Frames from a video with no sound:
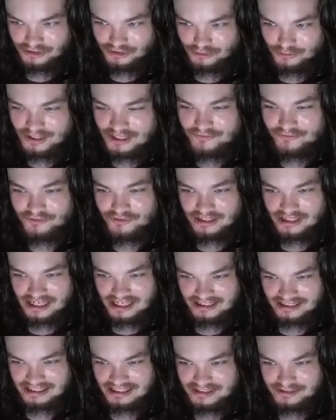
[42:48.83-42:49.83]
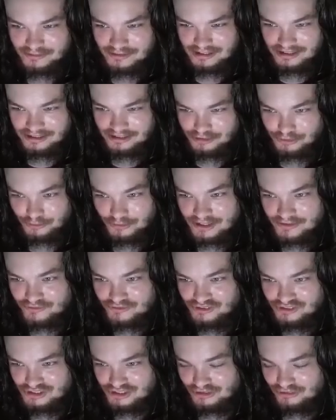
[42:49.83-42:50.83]
We have, I guess we do. We have
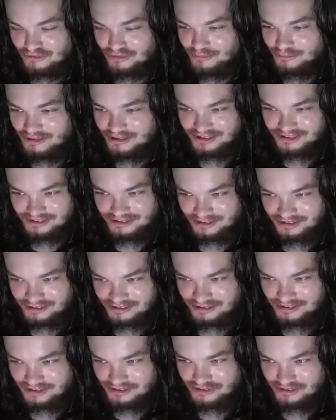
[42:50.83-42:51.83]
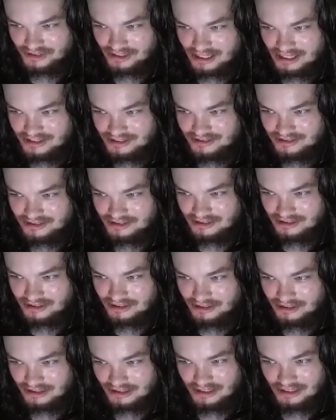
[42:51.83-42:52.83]
zero mods in site chat, uh,
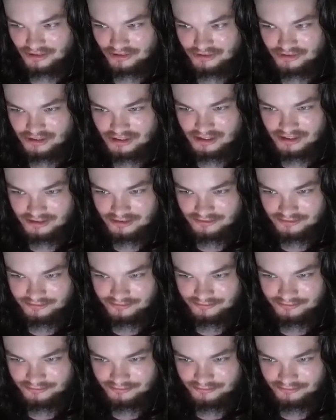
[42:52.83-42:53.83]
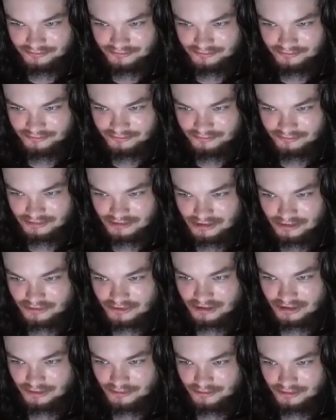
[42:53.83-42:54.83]
then gutter chat.
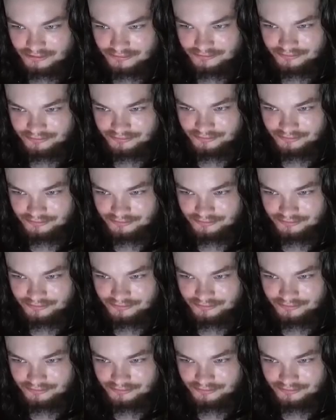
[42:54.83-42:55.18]
Okay, well.